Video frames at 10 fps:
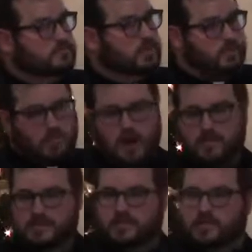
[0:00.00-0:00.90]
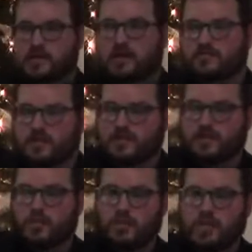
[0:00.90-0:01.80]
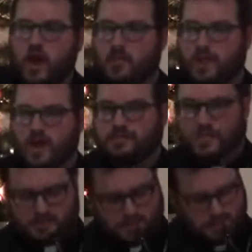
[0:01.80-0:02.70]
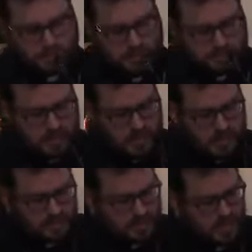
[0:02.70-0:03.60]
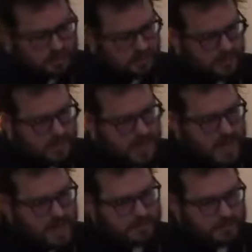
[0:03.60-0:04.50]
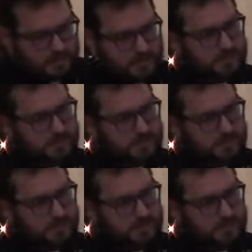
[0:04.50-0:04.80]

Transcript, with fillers: The promise and the covenant that we are baptized into has not yet happened.